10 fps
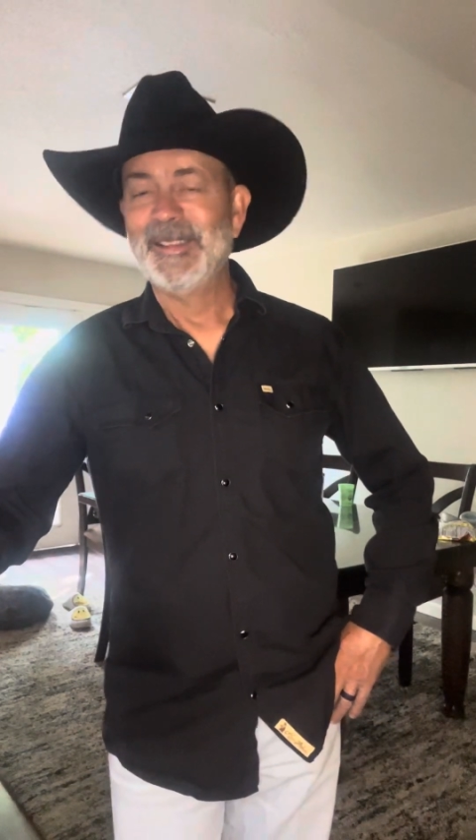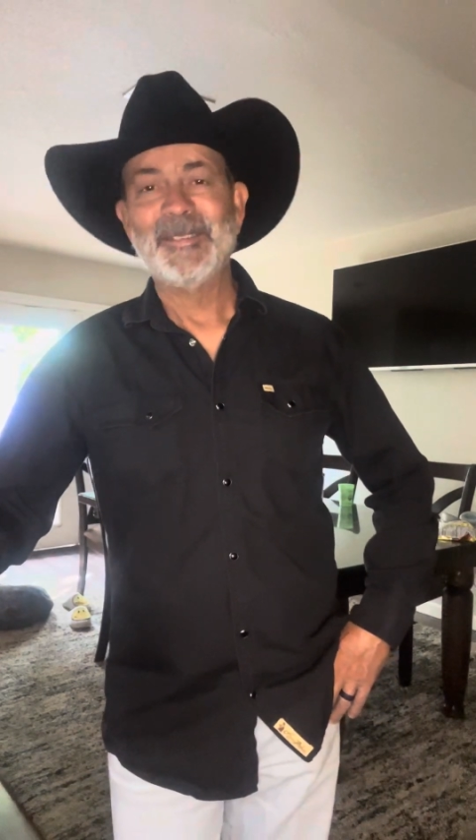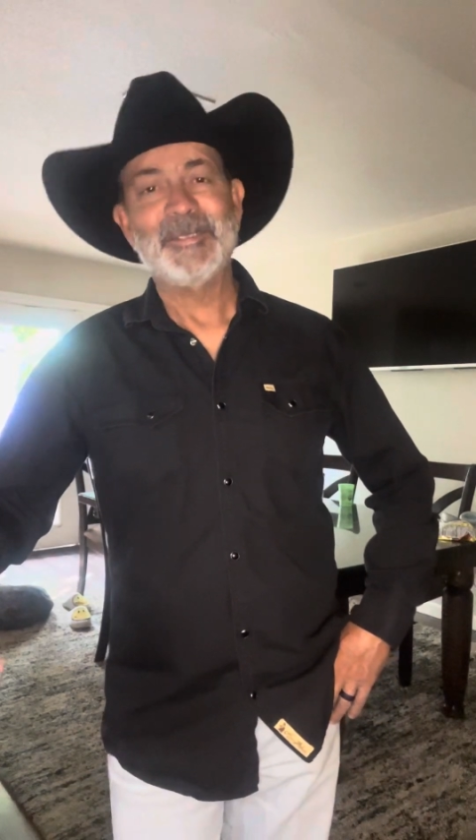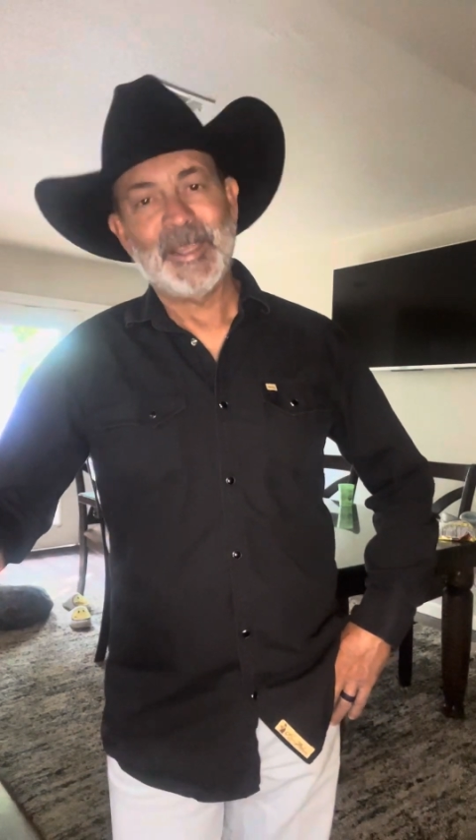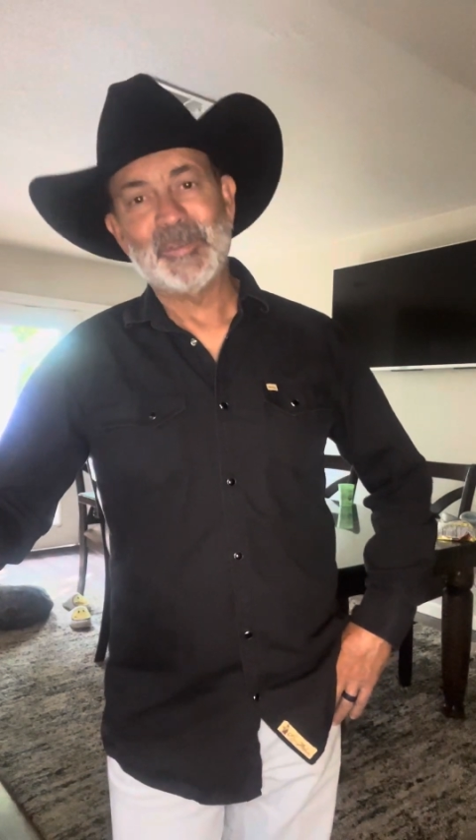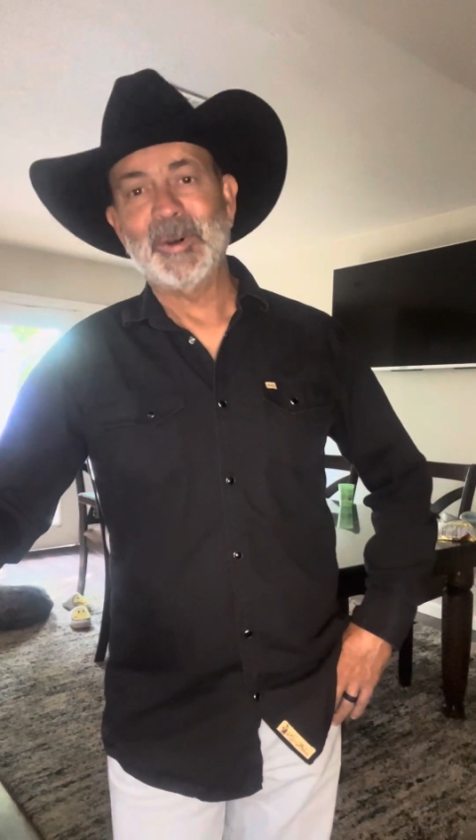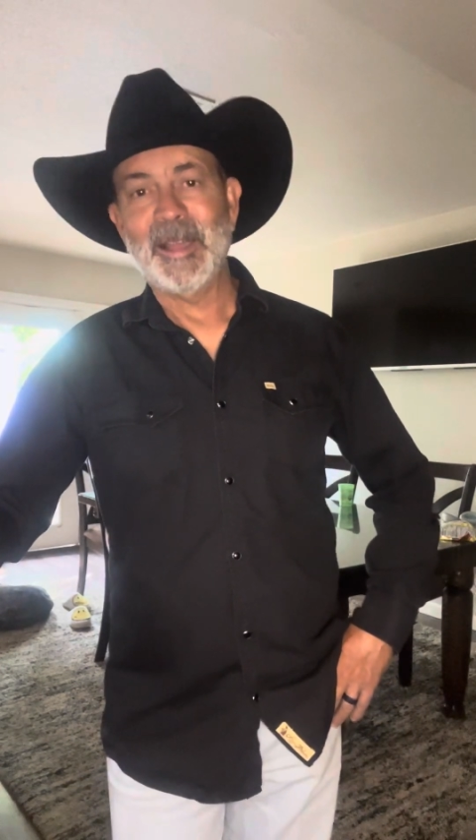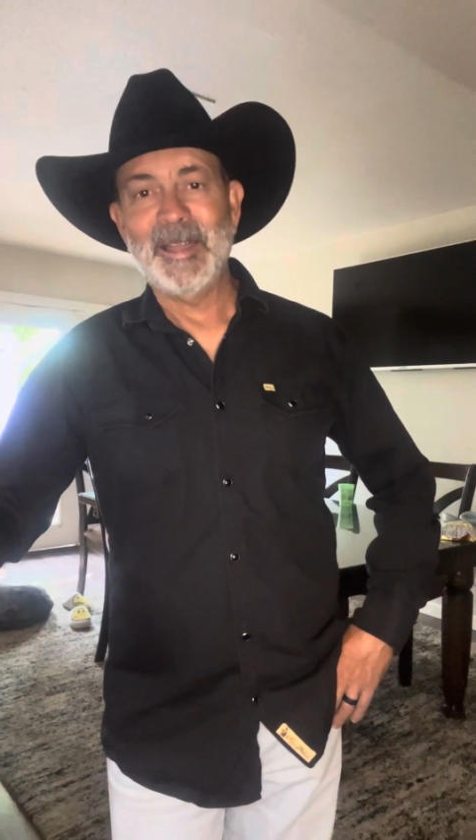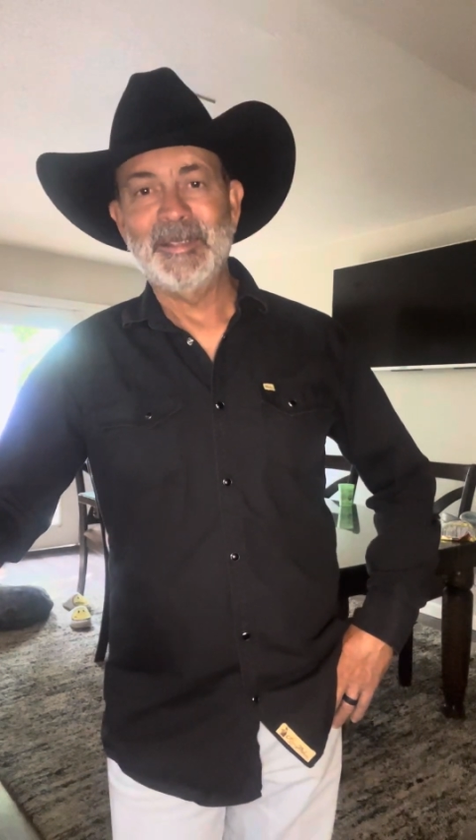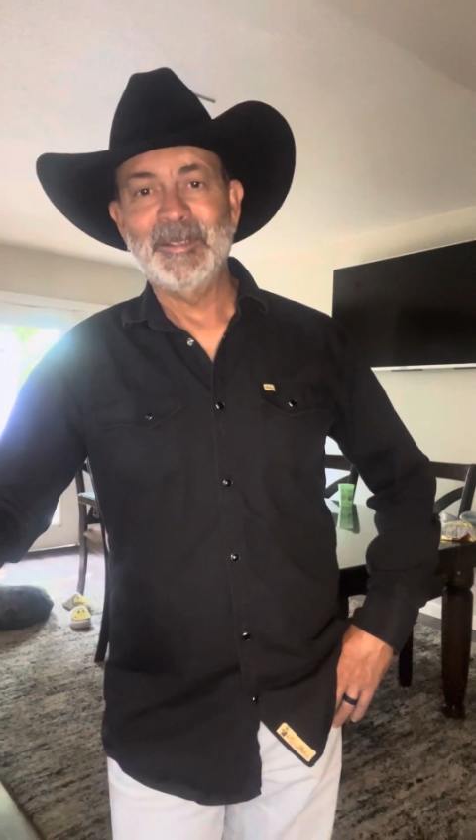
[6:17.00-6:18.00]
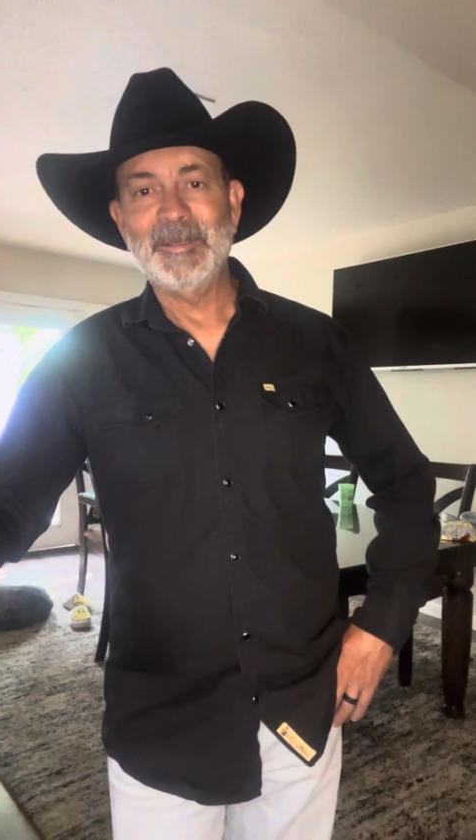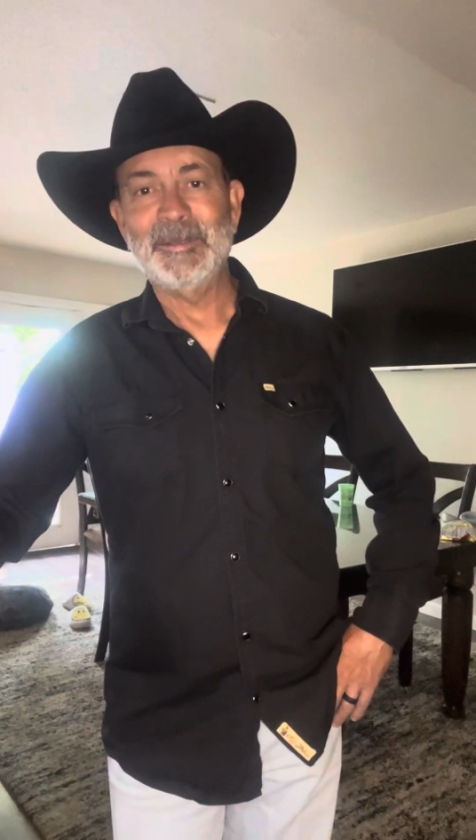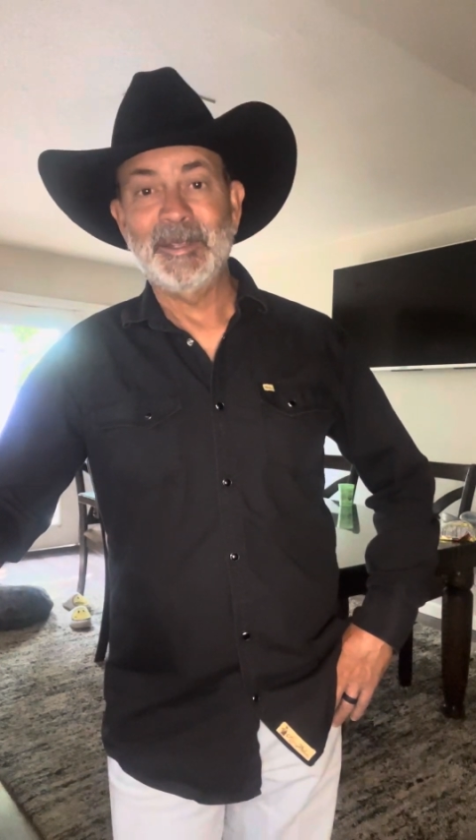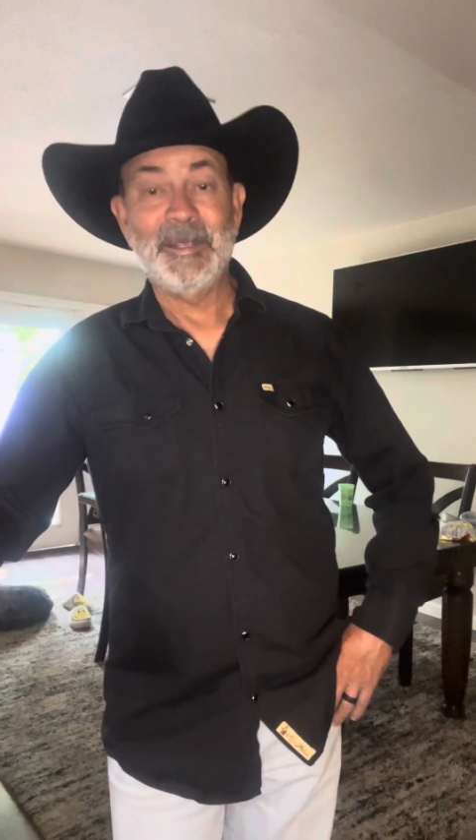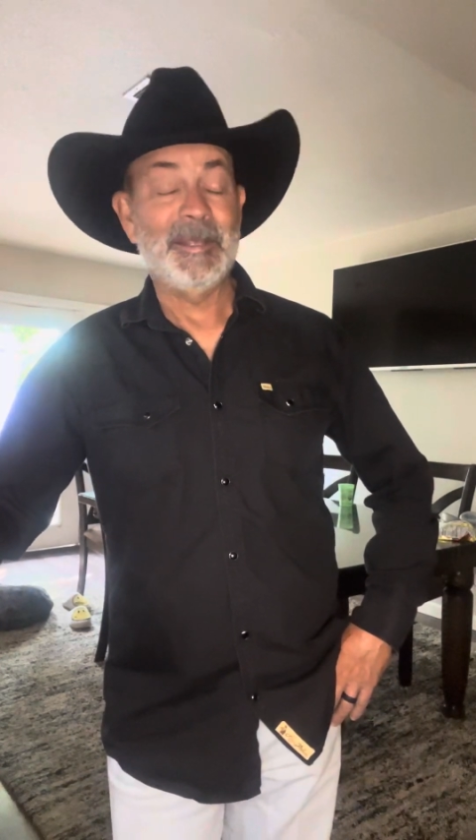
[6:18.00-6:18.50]
that's what I do,
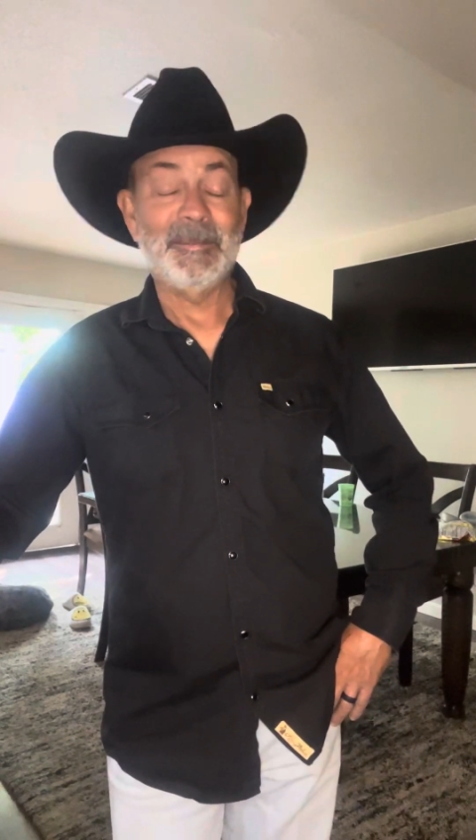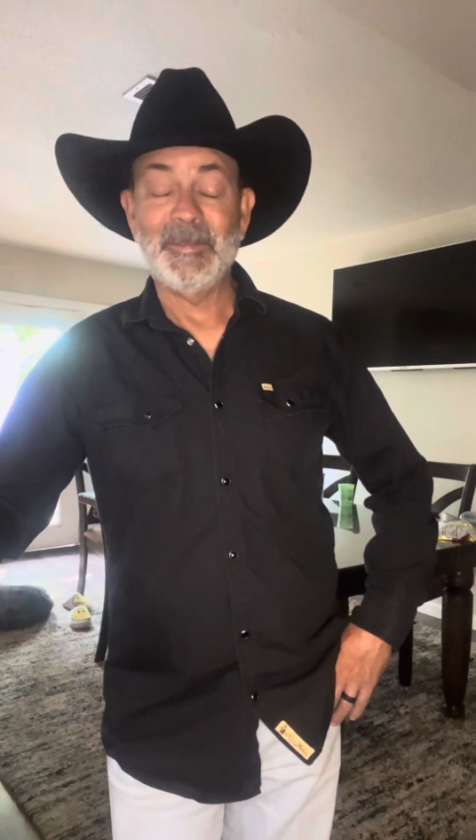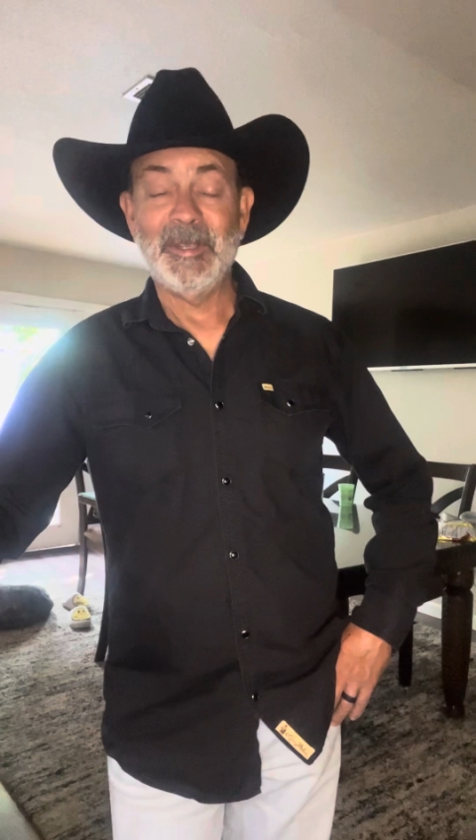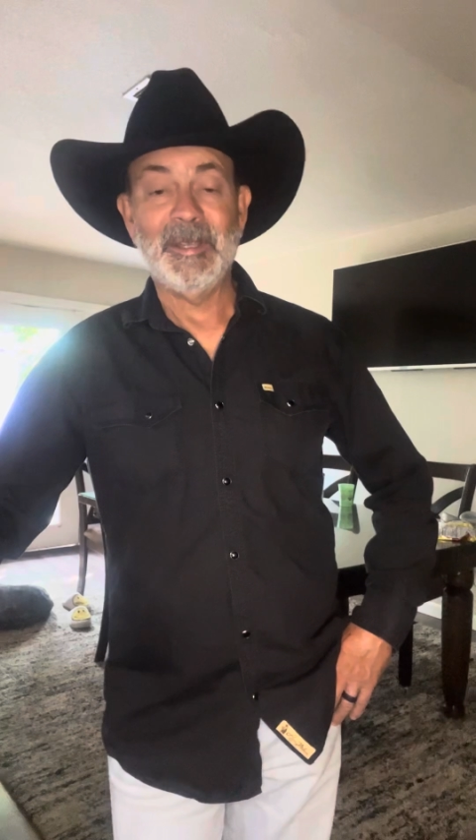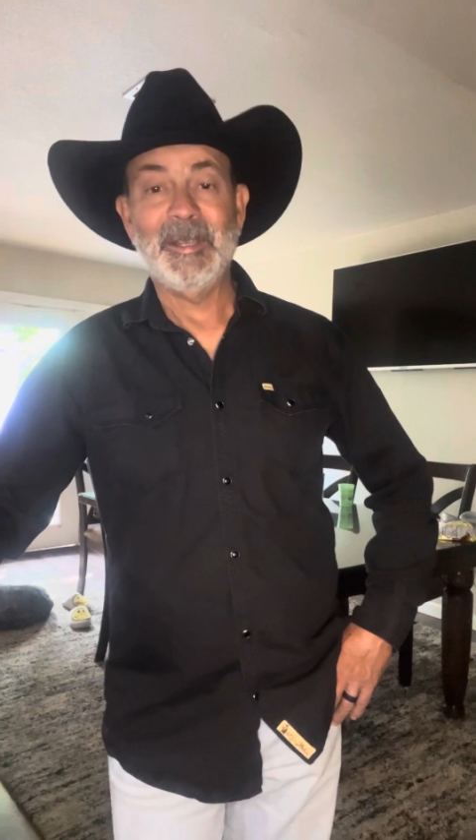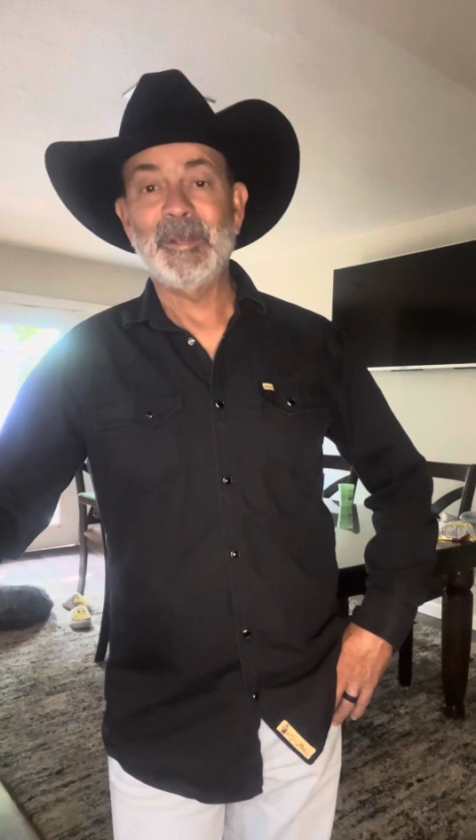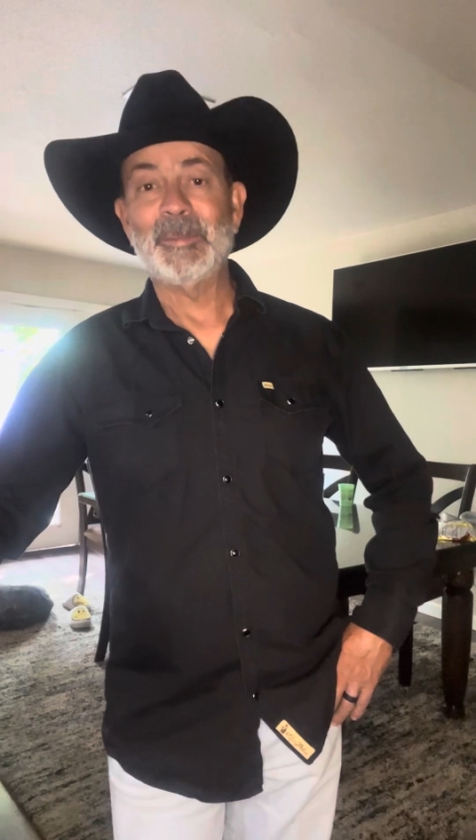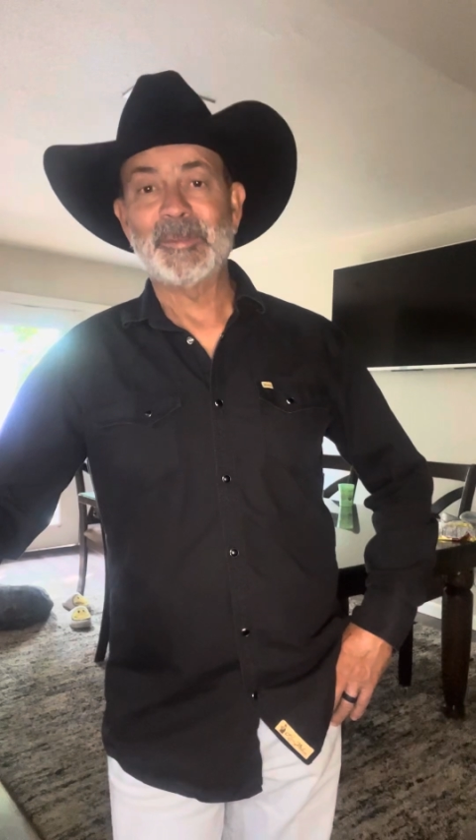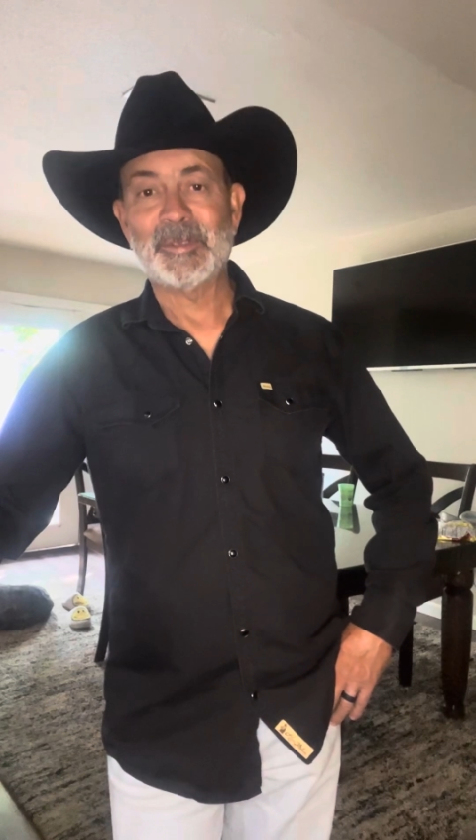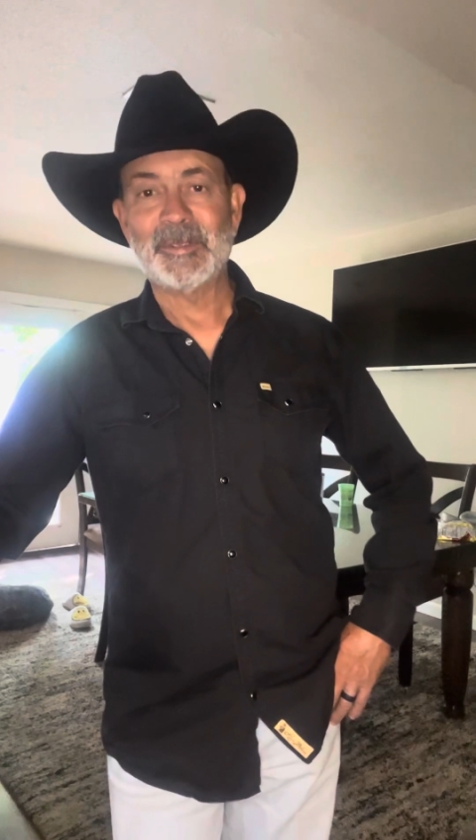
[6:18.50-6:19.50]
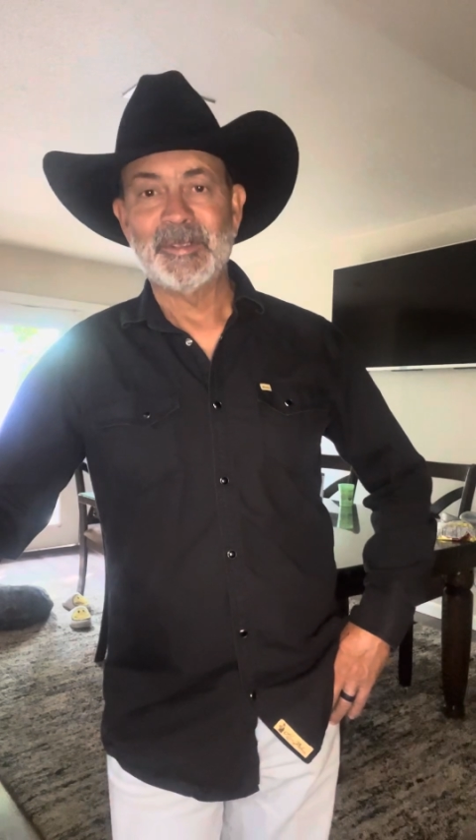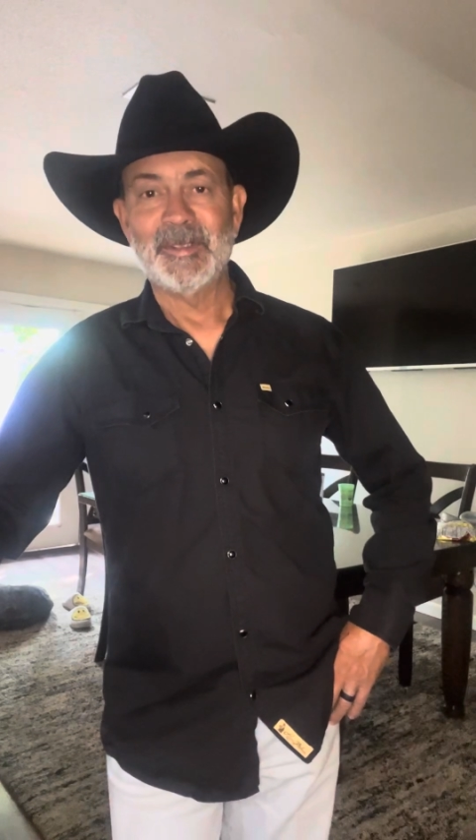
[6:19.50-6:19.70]
and it helps.